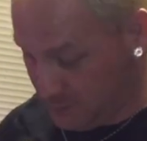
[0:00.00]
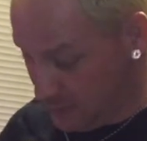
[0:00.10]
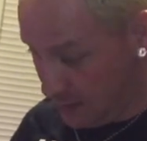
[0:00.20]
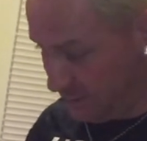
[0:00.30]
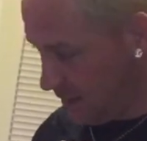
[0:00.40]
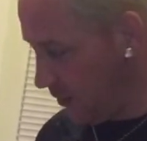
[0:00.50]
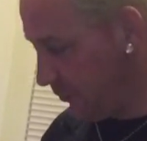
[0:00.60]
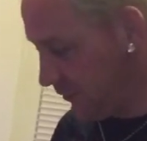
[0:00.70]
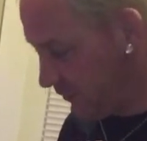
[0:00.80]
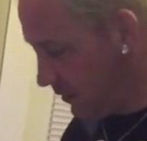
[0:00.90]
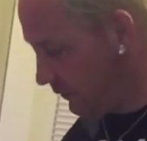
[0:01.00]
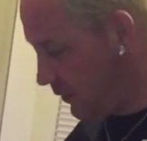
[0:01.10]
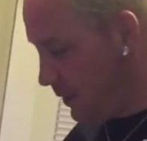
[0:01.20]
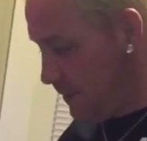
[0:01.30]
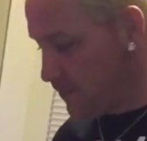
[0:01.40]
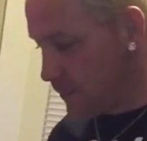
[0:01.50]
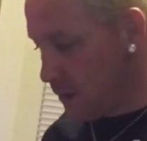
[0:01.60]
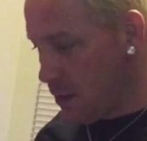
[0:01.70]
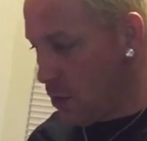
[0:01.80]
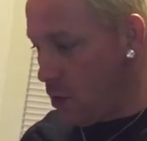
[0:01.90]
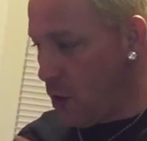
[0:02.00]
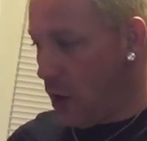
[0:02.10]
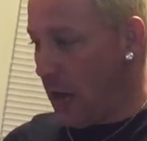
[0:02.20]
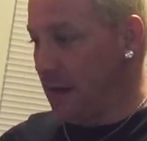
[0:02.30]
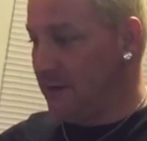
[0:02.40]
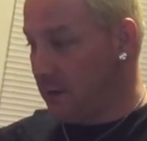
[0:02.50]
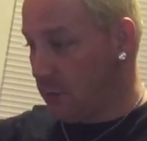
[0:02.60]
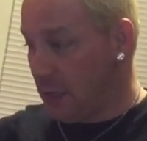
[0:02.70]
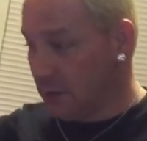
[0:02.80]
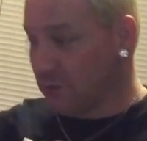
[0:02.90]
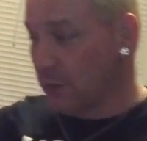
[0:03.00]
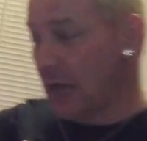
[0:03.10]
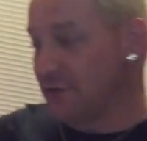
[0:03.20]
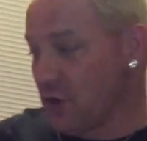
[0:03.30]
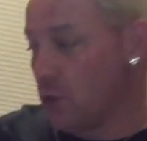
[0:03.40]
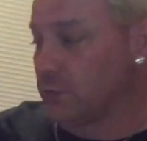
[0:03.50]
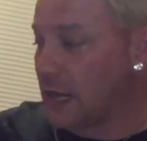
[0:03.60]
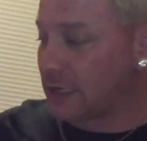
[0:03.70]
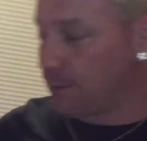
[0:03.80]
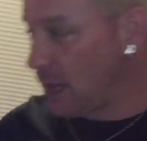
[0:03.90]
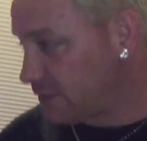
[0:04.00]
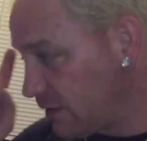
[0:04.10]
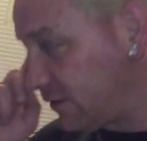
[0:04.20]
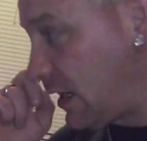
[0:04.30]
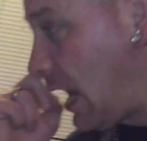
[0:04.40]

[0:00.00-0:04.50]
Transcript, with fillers: mm -hmm. that's the healthy stuff. Yep. All right. Here's what I don't like about this,